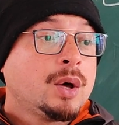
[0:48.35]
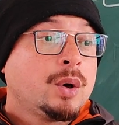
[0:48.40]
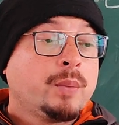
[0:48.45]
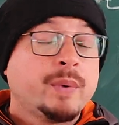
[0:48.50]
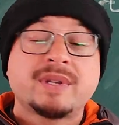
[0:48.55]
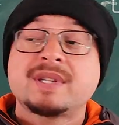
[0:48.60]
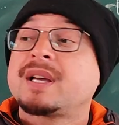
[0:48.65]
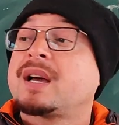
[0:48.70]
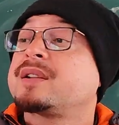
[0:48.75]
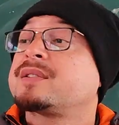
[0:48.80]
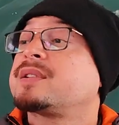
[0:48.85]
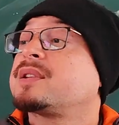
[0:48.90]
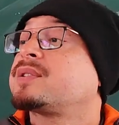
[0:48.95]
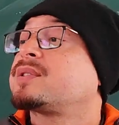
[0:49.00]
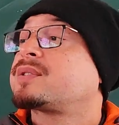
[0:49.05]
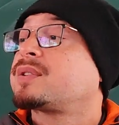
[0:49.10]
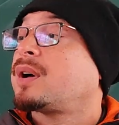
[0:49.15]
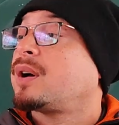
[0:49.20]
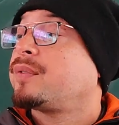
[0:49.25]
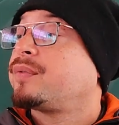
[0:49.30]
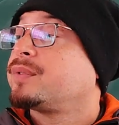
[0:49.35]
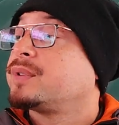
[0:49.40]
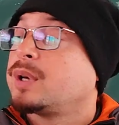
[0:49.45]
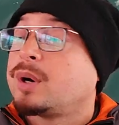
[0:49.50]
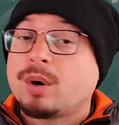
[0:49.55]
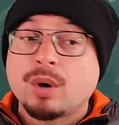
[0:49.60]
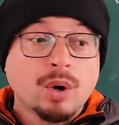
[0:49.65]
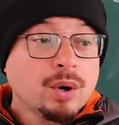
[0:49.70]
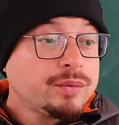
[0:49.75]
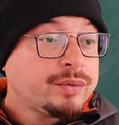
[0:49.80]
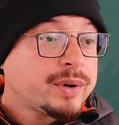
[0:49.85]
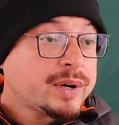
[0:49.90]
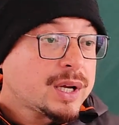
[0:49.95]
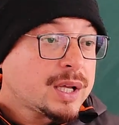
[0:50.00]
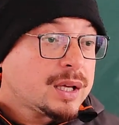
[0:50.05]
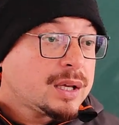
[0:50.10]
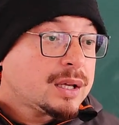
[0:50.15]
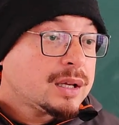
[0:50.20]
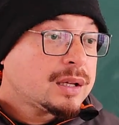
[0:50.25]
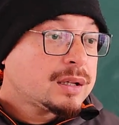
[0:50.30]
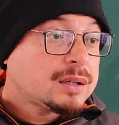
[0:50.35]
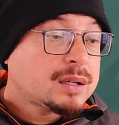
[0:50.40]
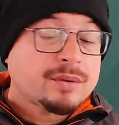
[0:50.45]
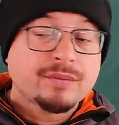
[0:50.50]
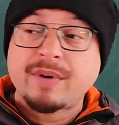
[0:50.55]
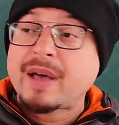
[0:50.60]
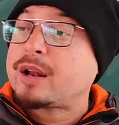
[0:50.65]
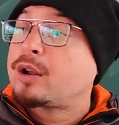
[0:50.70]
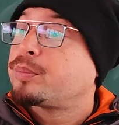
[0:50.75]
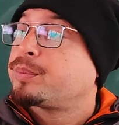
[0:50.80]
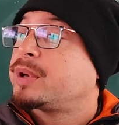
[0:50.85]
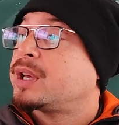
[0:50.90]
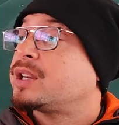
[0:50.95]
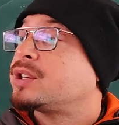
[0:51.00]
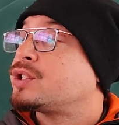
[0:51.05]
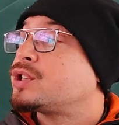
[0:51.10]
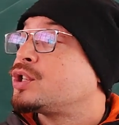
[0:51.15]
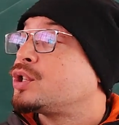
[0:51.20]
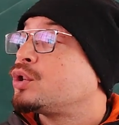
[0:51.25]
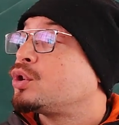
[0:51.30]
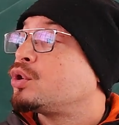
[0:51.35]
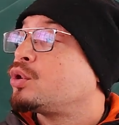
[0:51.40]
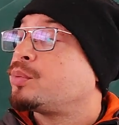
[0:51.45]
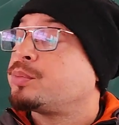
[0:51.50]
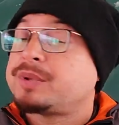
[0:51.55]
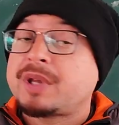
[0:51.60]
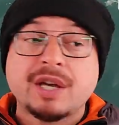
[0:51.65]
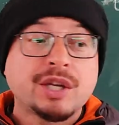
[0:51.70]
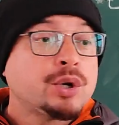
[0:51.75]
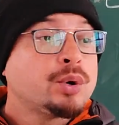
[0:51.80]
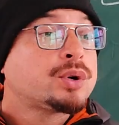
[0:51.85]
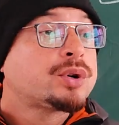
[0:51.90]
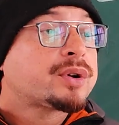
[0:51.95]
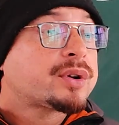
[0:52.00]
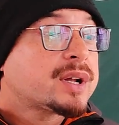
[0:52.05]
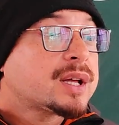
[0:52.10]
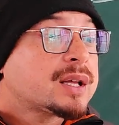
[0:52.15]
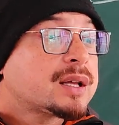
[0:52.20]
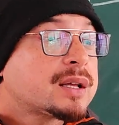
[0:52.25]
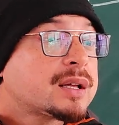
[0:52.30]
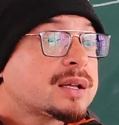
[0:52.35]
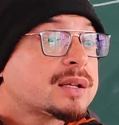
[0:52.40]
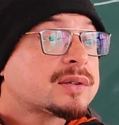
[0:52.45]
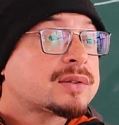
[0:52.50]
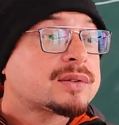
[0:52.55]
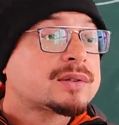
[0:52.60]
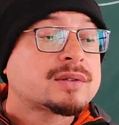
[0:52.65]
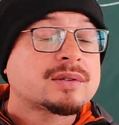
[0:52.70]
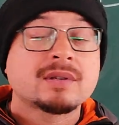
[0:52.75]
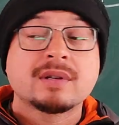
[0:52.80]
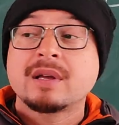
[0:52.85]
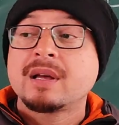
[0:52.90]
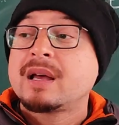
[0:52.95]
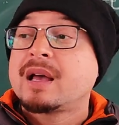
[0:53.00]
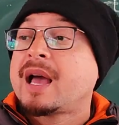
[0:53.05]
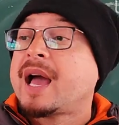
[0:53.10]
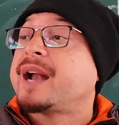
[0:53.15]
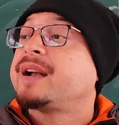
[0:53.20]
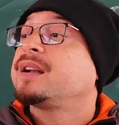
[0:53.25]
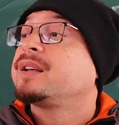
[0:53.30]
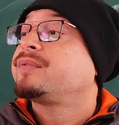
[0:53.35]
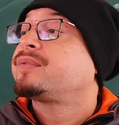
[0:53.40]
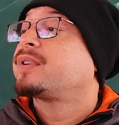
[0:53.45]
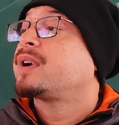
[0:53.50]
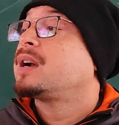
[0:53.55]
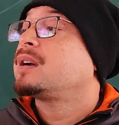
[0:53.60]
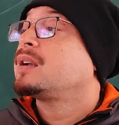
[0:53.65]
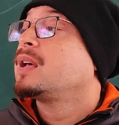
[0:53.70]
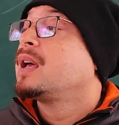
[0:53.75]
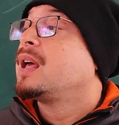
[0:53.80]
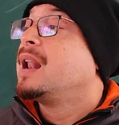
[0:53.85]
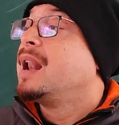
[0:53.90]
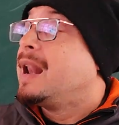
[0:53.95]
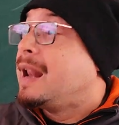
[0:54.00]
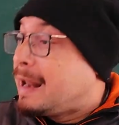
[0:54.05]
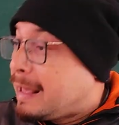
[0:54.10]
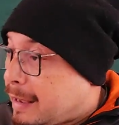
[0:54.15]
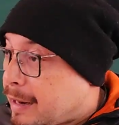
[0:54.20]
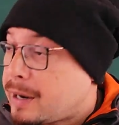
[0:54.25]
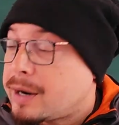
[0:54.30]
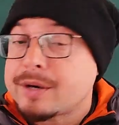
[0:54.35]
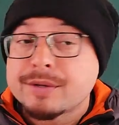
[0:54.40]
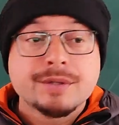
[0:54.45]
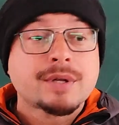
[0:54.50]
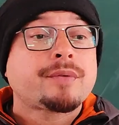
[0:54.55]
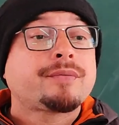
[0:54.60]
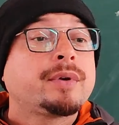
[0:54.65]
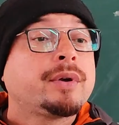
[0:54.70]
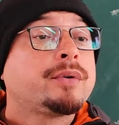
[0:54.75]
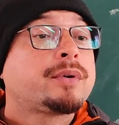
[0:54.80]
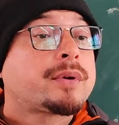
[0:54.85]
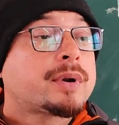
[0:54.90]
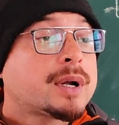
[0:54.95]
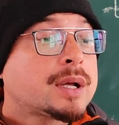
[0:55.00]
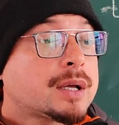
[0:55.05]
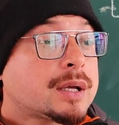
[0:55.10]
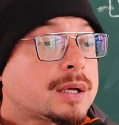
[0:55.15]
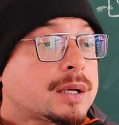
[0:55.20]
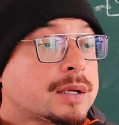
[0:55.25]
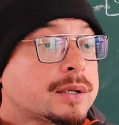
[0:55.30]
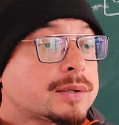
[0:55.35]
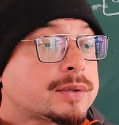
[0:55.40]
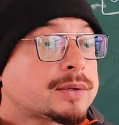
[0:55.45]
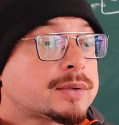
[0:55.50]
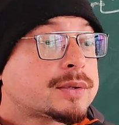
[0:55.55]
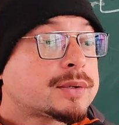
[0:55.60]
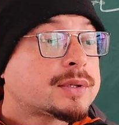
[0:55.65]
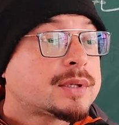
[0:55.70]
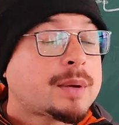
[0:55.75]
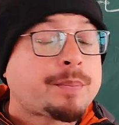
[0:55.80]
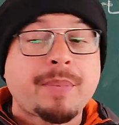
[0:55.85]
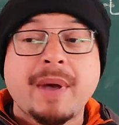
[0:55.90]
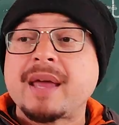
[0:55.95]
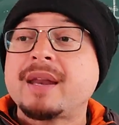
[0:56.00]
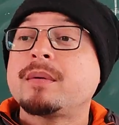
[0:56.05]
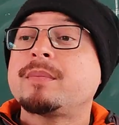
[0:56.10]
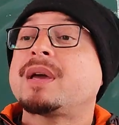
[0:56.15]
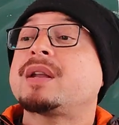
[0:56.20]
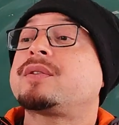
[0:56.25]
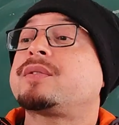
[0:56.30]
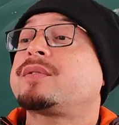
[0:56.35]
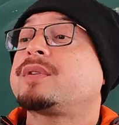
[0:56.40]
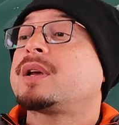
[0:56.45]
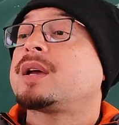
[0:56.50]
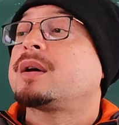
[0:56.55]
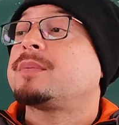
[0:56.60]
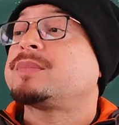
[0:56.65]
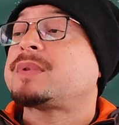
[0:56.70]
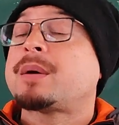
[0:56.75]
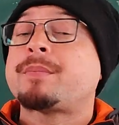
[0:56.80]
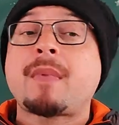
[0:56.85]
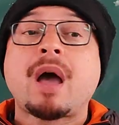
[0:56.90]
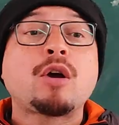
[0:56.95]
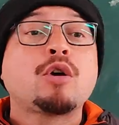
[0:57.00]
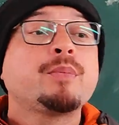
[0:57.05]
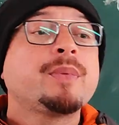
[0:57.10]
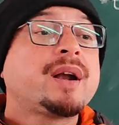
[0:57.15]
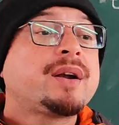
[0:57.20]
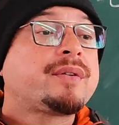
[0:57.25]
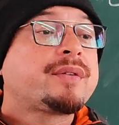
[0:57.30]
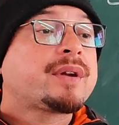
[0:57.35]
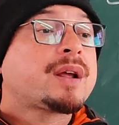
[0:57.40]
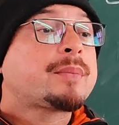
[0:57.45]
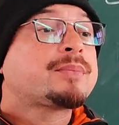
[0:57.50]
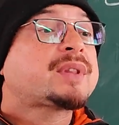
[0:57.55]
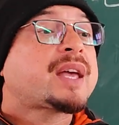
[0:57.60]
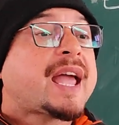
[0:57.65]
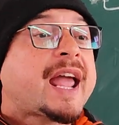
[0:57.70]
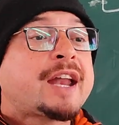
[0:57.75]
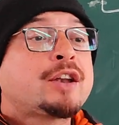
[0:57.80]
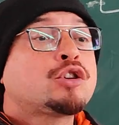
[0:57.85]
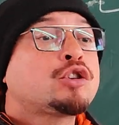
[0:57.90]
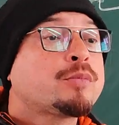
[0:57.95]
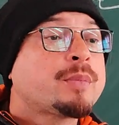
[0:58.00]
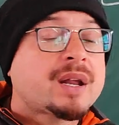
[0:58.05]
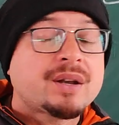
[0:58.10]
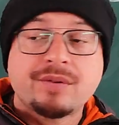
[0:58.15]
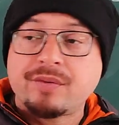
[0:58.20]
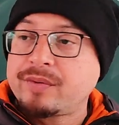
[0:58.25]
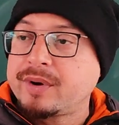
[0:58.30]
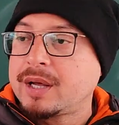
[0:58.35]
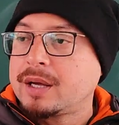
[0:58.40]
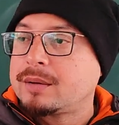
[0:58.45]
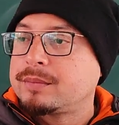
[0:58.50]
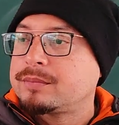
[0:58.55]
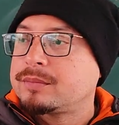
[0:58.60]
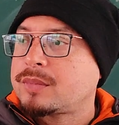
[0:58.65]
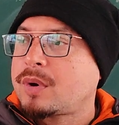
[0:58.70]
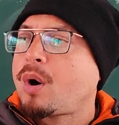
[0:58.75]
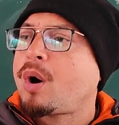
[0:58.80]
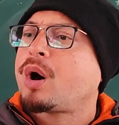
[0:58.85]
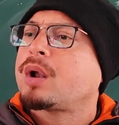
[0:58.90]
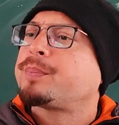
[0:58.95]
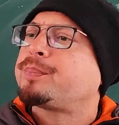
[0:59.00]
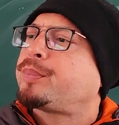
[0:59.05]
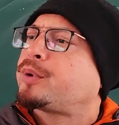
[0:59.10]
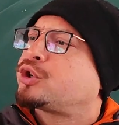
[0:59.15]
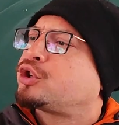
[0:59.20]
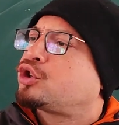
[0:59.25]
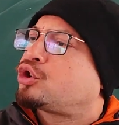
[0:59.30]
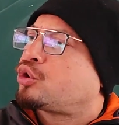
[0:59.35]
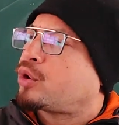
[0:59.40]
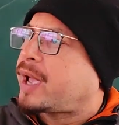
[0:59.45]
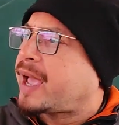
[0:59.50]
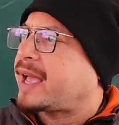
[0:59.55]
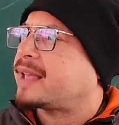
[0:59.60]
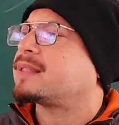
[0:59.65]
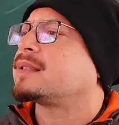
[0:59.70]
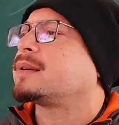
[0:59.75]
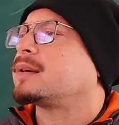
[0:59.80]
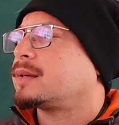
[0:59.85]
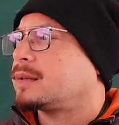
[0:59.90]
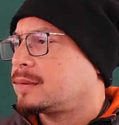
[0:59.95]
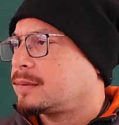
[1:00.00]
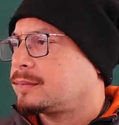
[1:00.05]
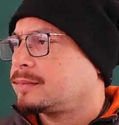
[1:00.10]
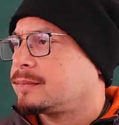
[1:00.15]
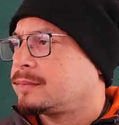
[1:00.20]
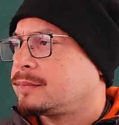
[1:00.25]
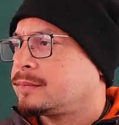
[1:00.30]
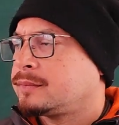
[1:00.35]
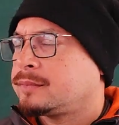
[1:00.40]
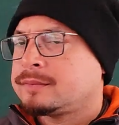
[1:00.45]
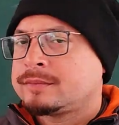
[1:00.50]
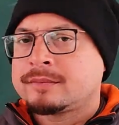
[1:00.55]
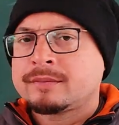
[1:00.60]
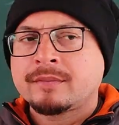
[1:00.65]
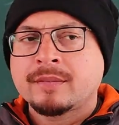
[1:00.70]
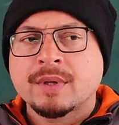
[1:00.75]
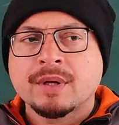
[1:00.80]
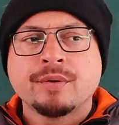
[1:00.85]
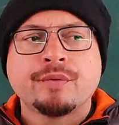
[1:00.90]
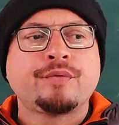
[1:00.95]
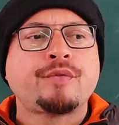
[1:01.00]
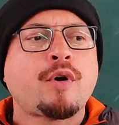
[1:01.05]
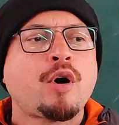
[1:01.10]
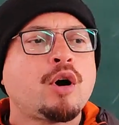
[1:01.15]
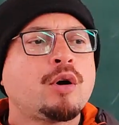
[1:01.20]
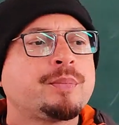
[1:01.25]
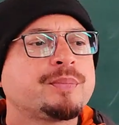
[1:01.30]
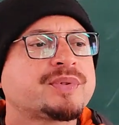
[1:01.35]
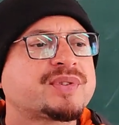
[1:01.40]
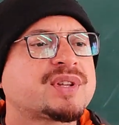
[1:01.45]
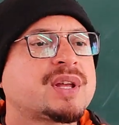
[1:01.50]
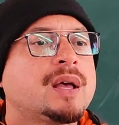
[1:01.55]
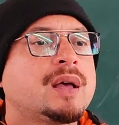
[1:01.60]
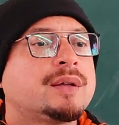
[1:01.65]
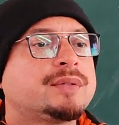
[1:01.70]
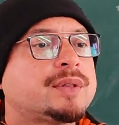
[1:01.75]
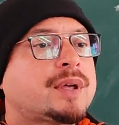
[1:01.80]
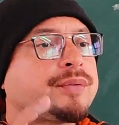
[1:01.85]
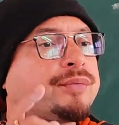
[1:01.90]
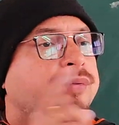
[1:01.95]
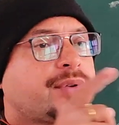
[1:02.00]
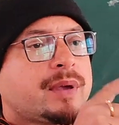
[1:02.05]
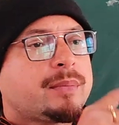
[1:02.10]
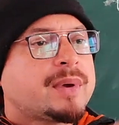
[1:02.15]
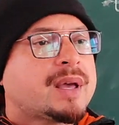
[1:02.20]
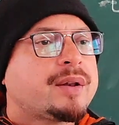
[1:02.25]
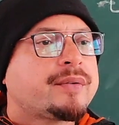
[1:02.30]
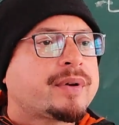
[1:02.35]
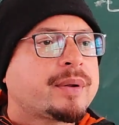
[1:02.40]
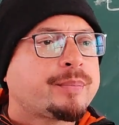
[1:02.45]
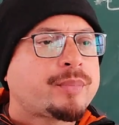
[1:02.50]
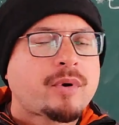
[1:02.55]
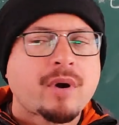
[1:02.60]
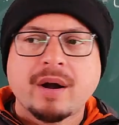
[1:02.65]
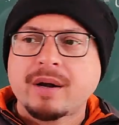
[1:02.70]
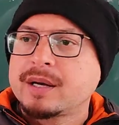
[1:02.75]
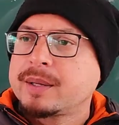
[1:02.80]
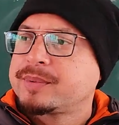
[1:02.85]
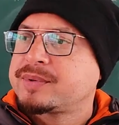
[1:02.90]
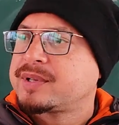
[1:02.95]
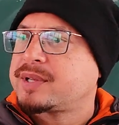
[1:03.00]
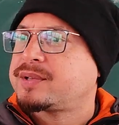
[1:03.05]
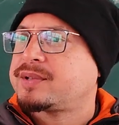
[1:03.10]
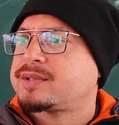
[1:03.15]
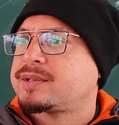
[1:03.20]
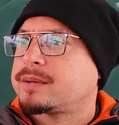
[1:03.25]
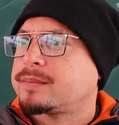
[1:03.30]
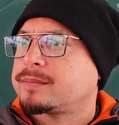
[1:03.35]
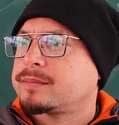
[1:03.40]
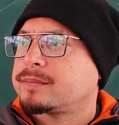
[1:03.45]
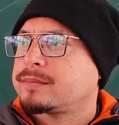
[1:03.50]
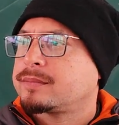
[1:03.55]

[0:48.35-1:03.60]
which consists of the ovary, the fallopian tube, the uterus, and different layers of uterus, the perimetrium, the myometrium, the endometrium, all put together forms the female reproductive system.